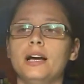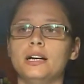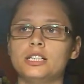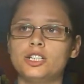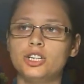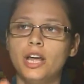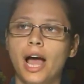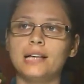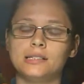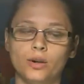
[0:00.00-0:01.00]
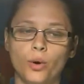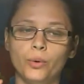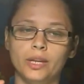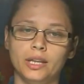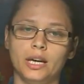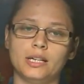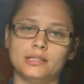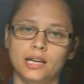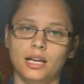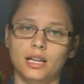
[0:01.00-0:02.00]
Uh, she has a quote in there
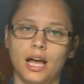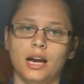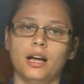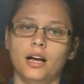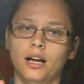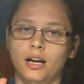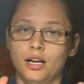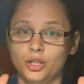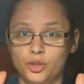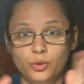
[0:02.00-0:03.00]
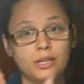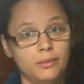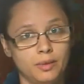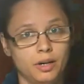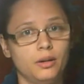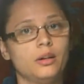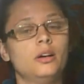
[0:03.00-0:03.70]
saying that uh, to Daemon,